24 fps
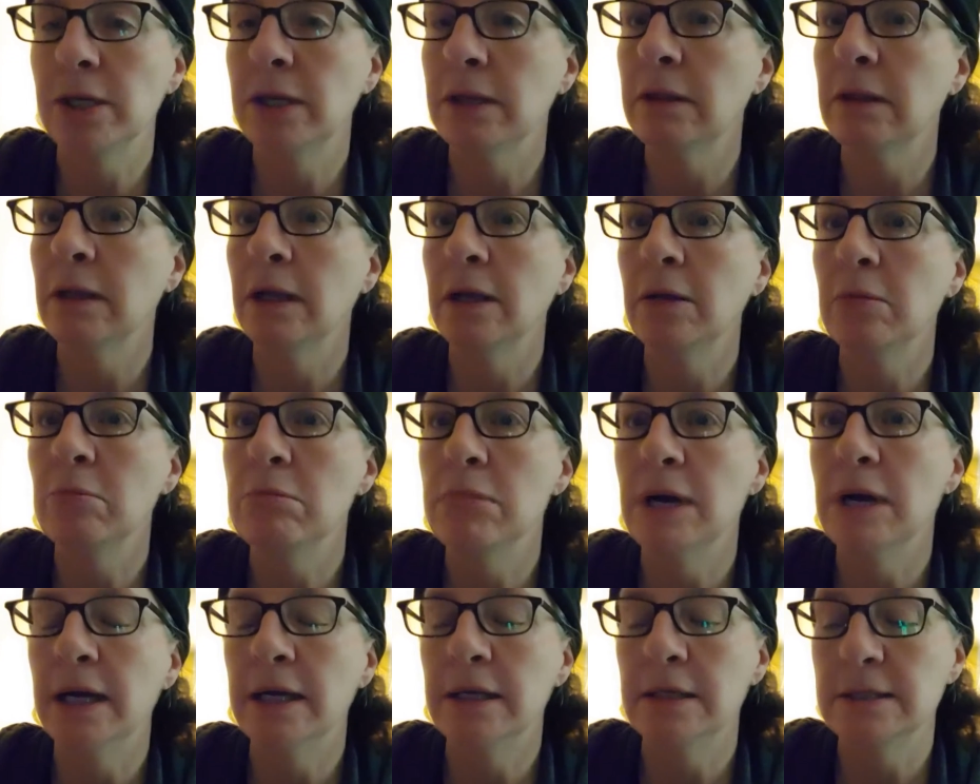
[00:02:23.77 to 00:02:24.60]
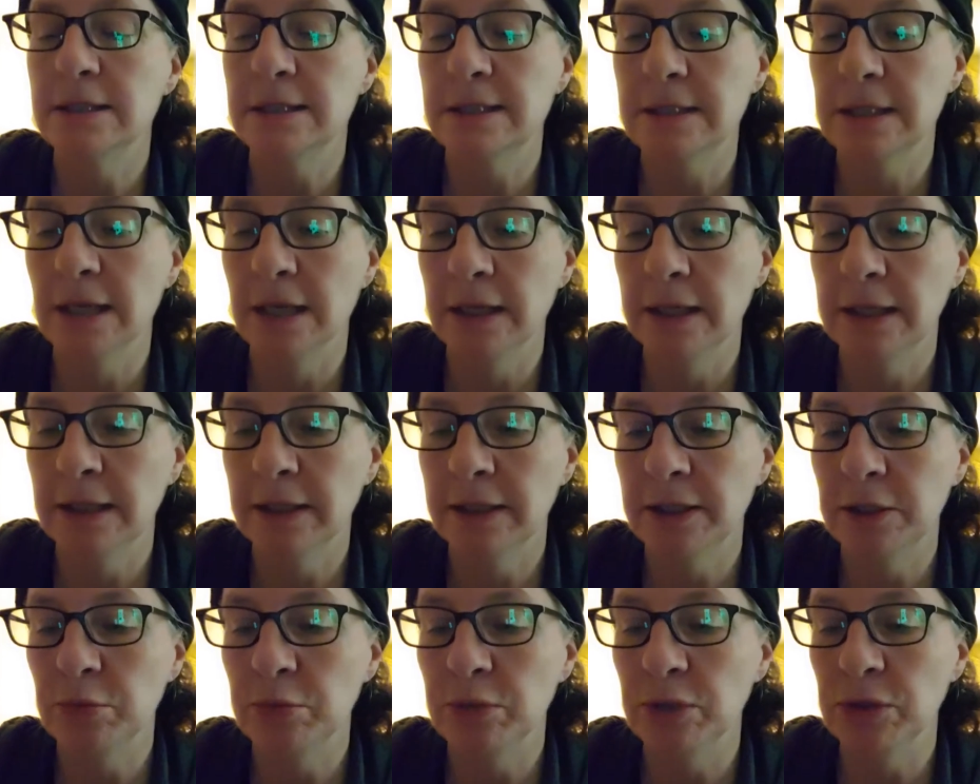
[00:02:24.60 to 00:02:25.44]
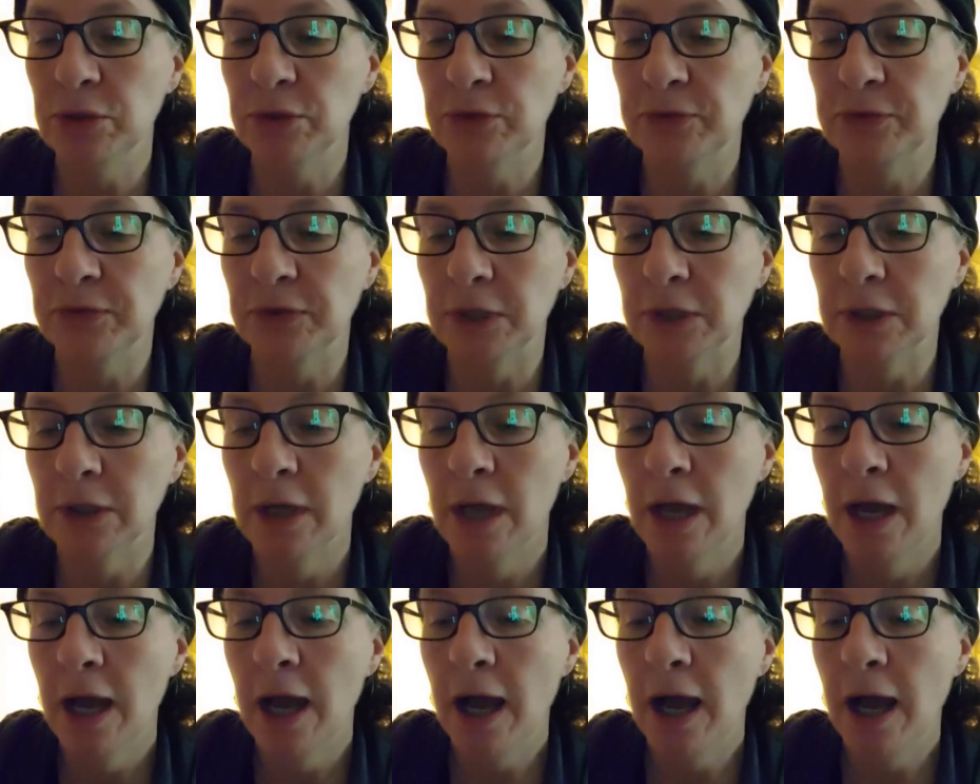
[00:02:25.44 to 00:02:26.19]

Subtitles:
anything, but stunningly beautiful.